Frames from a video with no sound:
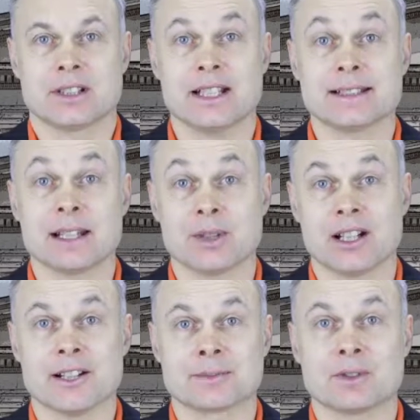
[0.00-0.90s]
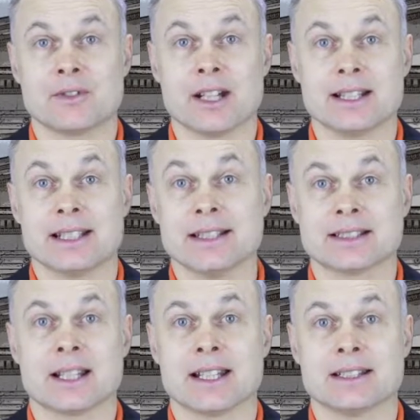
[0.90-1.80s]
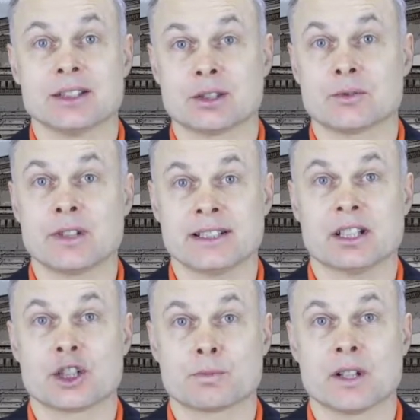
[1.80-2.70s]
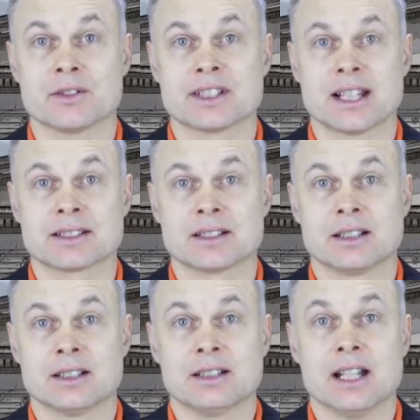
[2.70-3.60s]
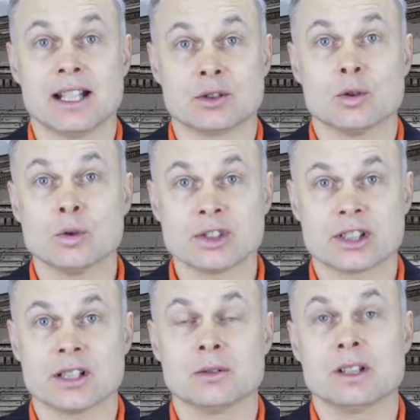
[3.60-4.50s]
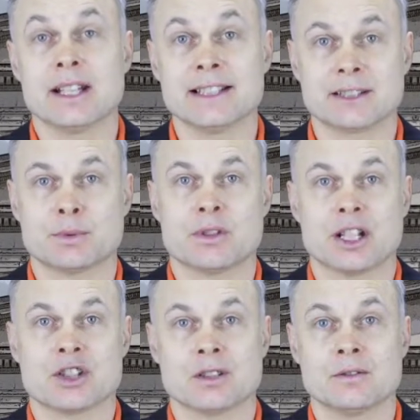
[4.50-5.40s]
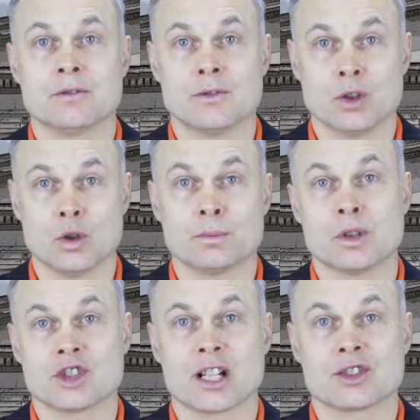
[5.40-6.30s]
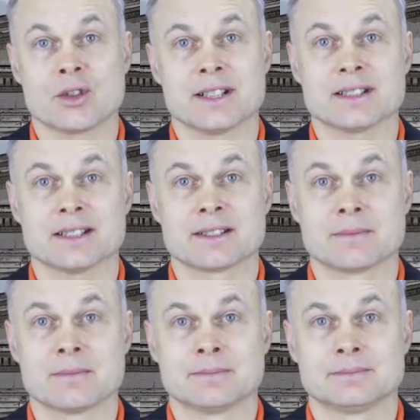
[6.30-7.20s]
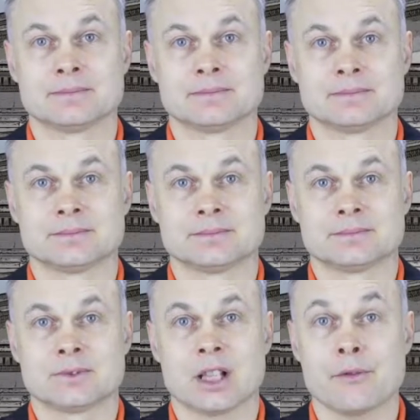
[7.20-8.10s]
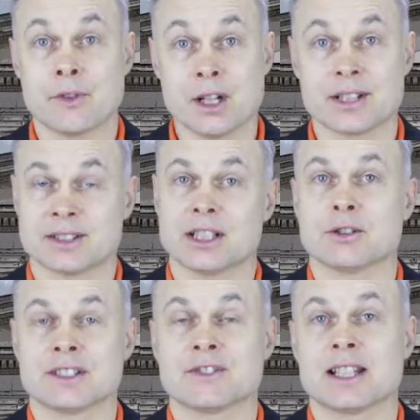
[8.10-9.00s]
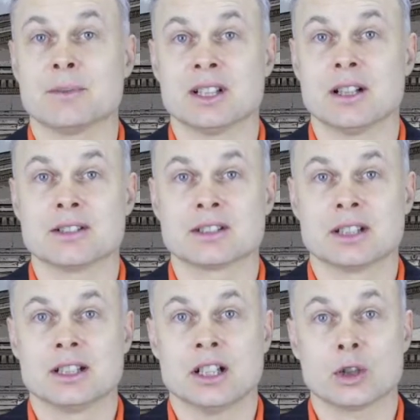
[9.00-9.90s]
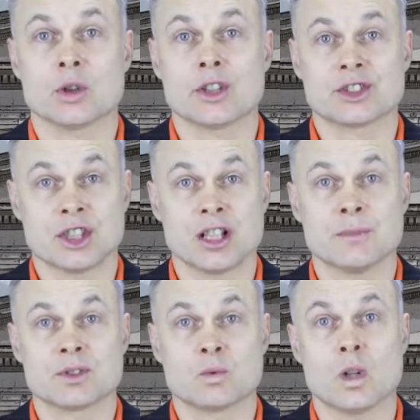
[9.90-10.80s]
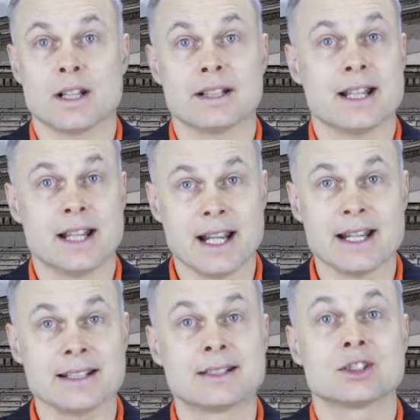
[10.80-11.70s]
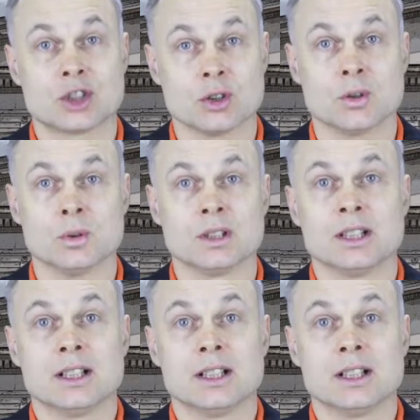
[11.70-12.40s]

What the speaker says: These seminars provide insight into the research process and also inspiration for your project choices. A further series of seminars across terms 1 and 2